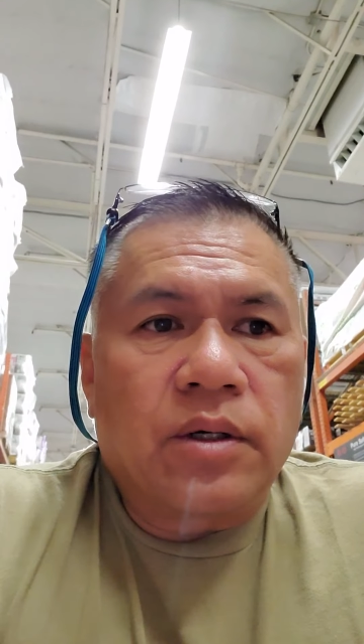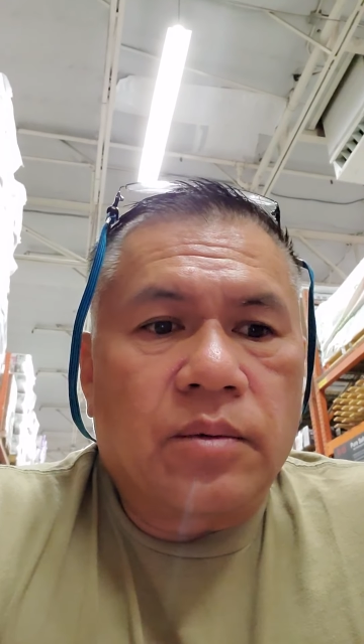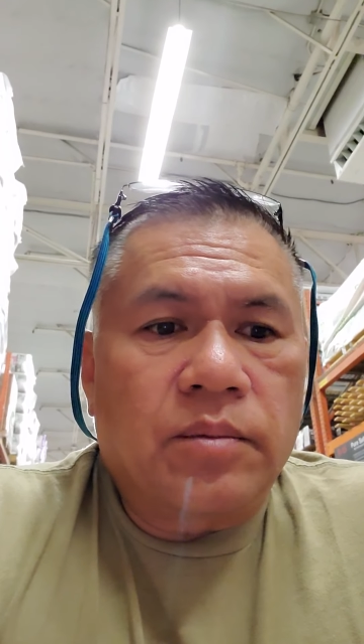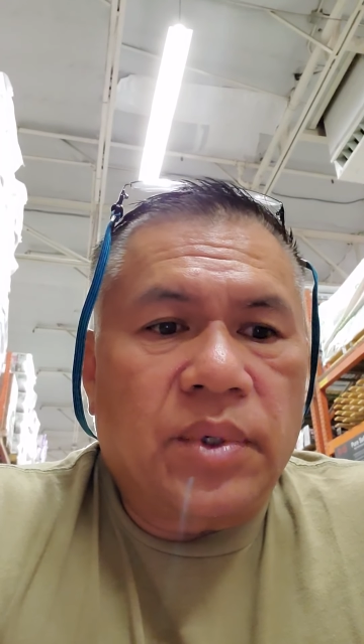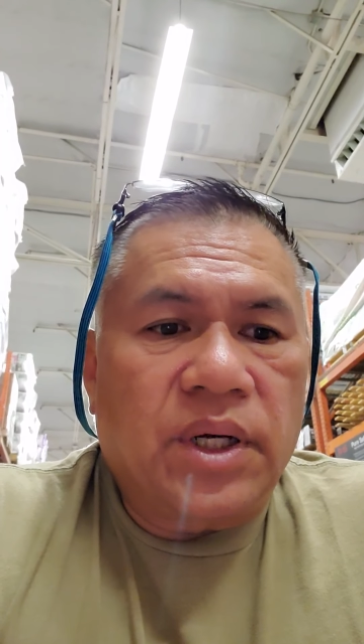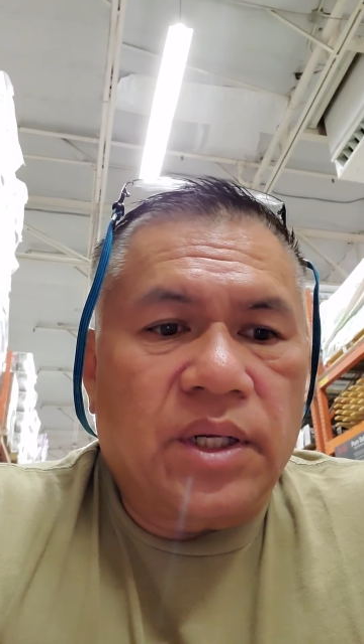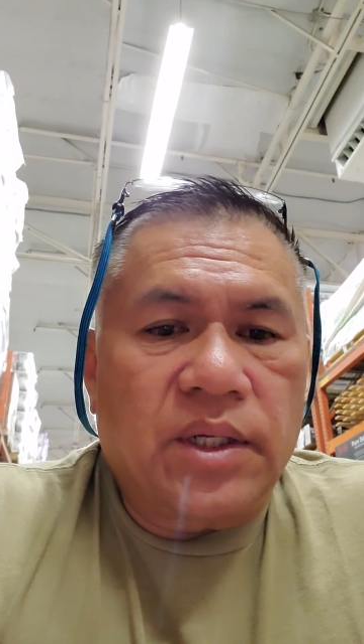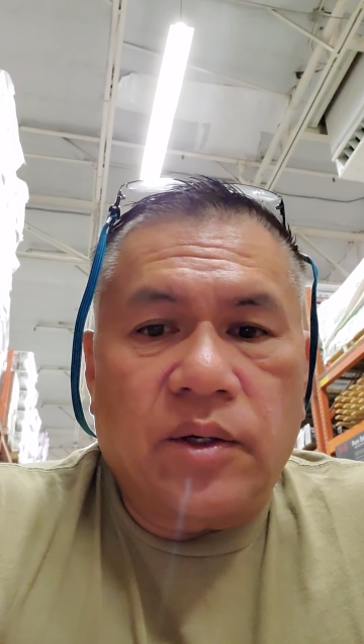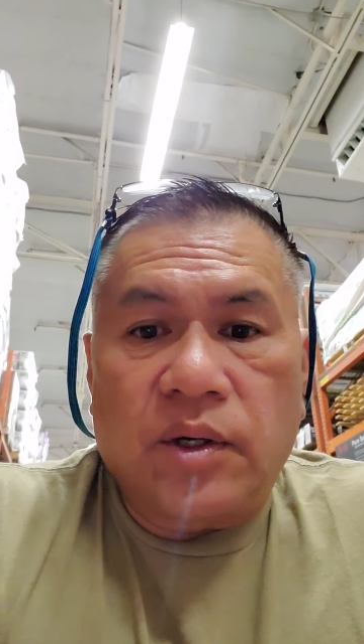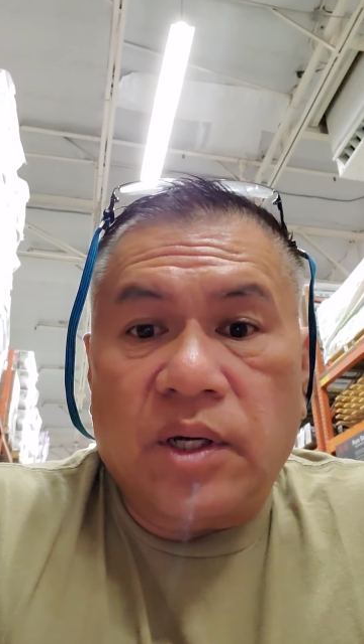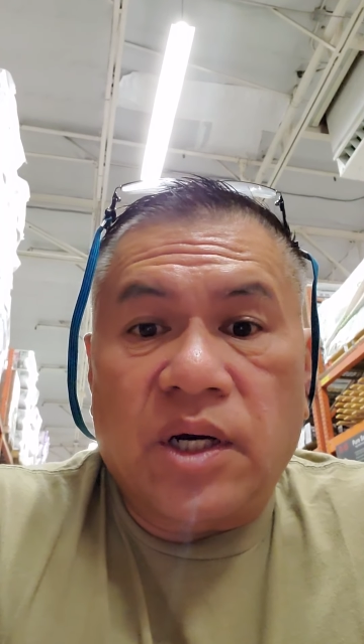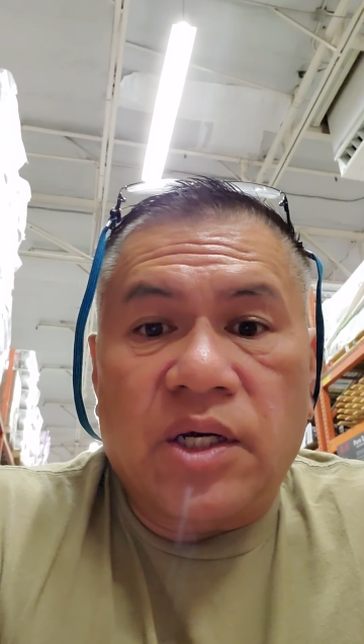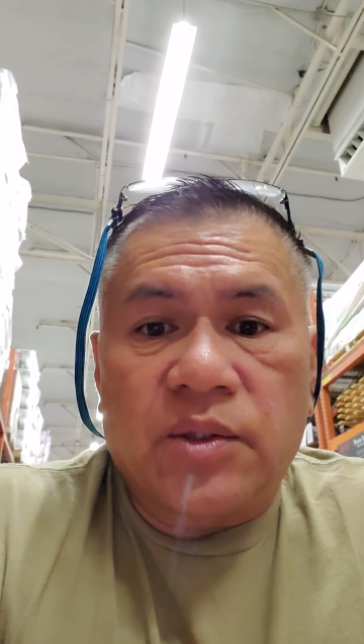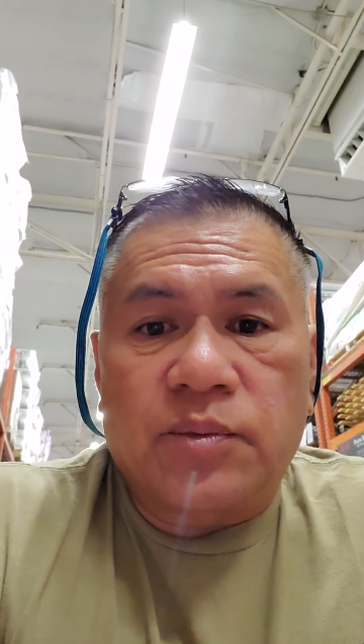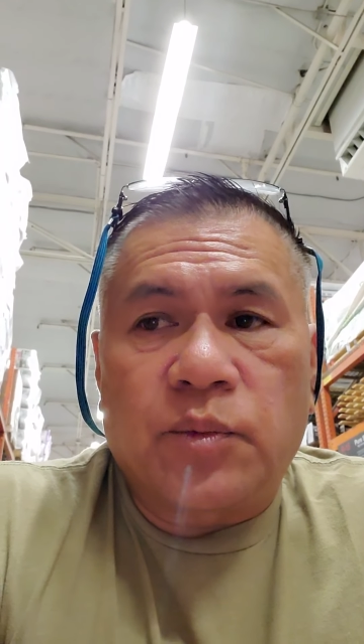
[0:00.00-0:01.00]
but it
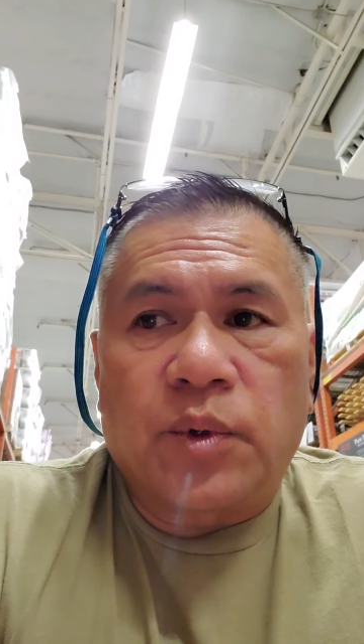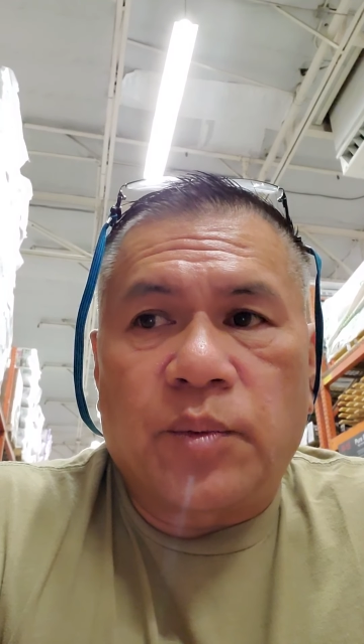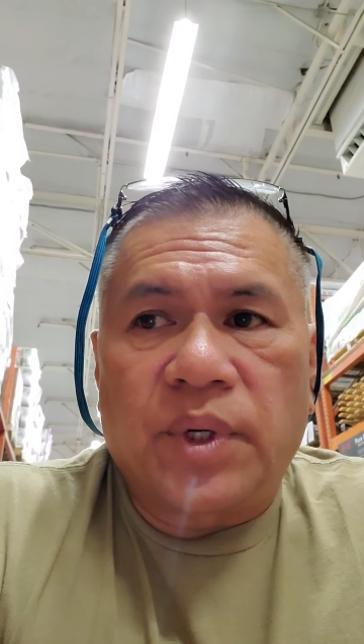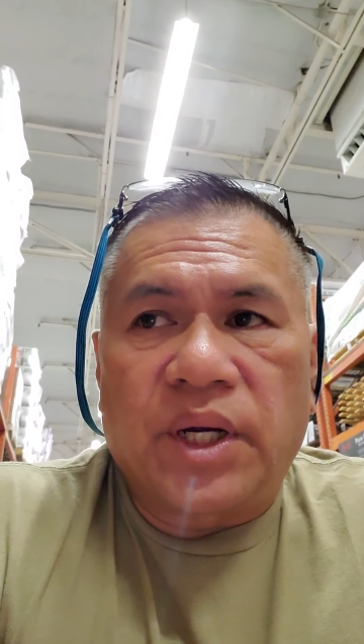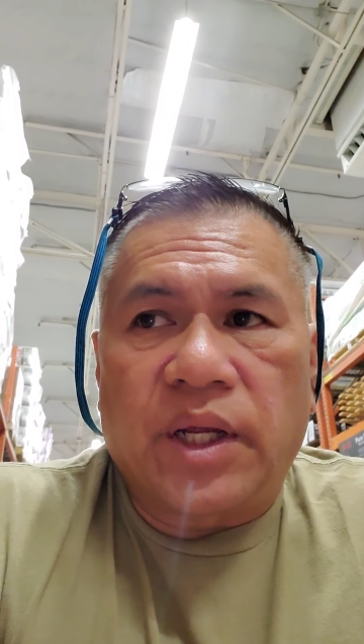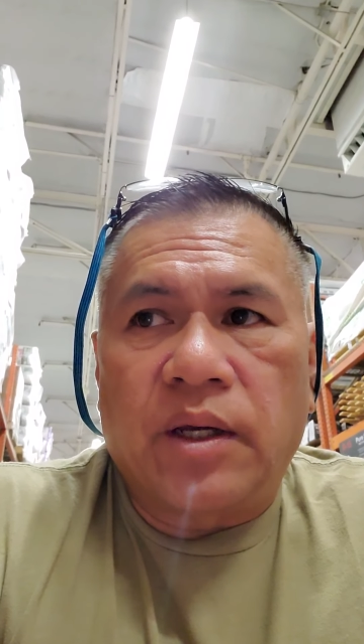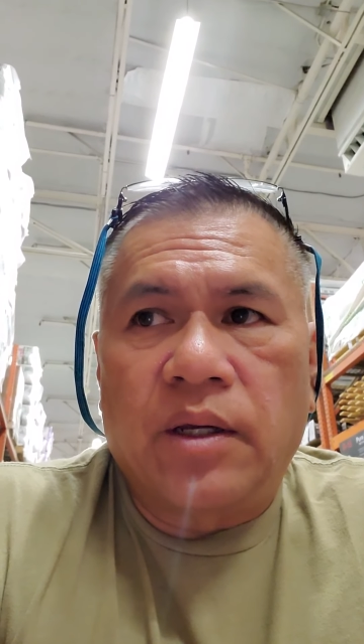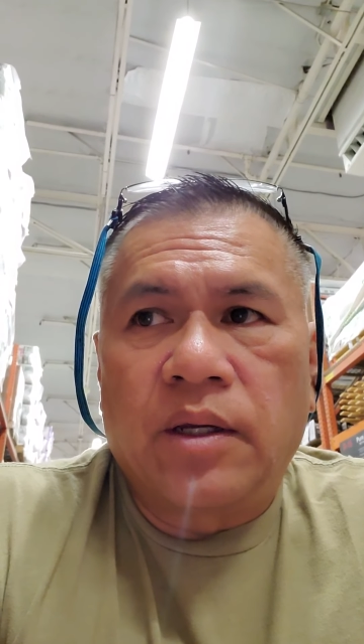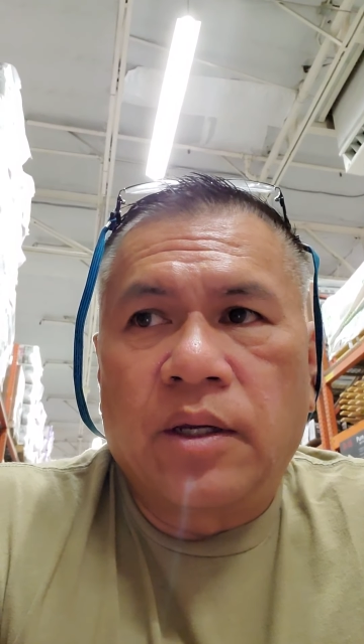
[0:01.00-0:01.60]
costs more money.